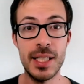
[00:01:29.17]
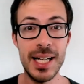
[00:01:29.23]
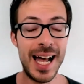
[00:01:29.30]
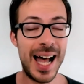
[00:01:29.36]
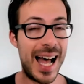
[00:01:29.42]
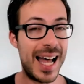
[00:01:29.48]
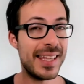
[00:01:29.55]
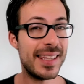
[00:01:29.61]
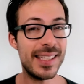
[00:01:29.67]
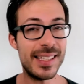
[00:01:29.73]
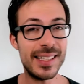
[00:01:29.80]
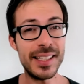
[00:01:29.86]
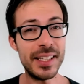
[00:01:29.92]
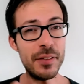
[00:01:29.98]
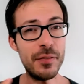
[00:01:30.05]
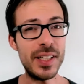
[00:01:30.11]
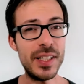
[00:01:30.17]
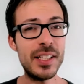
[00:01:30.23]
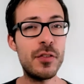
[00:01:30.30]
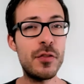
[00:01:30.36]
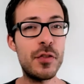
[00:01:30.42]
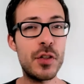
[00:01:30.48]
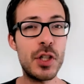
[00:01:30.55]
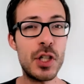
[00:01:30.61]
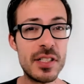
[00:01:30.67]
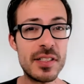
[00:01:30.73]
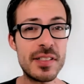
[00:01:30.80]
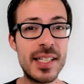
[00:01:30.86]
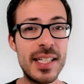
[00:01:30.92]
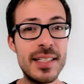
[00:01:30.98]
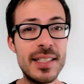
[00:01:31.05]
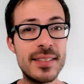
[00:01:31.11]
and even if your
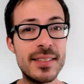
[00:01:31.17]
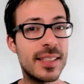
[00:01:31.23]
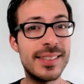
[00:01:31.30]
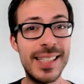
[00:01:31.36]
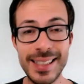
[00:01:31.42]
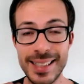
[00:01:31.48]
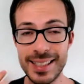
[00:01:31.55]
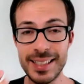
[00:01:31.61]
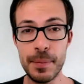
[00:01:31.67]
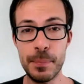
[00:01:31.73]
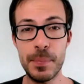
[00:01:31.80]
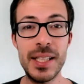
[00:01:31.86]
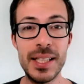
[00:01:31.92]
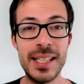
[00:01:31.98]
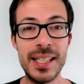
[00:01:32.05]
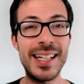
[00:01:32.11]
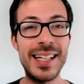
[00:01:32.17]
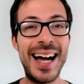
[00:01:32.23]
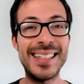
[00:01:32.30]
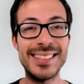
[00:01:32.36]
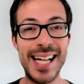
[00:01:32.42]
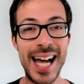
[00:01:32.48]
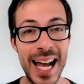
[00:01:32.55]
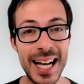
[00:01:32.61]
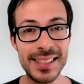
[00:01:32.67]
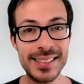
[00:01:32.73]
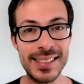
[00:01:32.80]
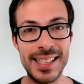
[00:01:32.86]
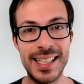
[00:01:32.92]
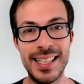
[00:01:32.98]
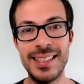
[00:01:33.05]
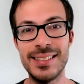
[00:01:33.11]
skills in running the meeting are
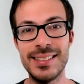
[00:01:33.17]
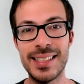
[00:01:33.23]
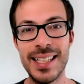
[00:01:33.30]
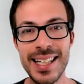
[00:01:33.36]
excellent,